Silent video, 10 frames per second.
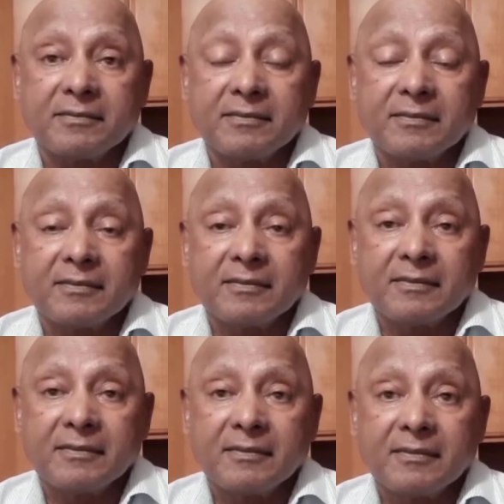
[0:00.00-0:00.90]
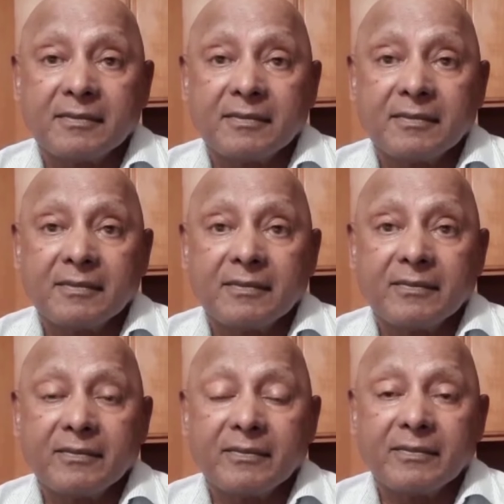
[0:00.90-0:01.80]

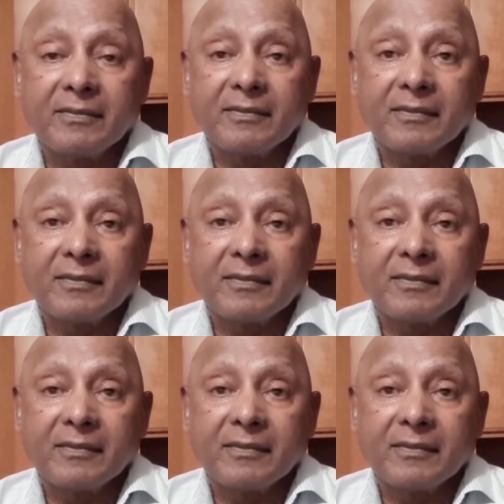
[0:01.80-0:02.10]
No one is speaking in this clip.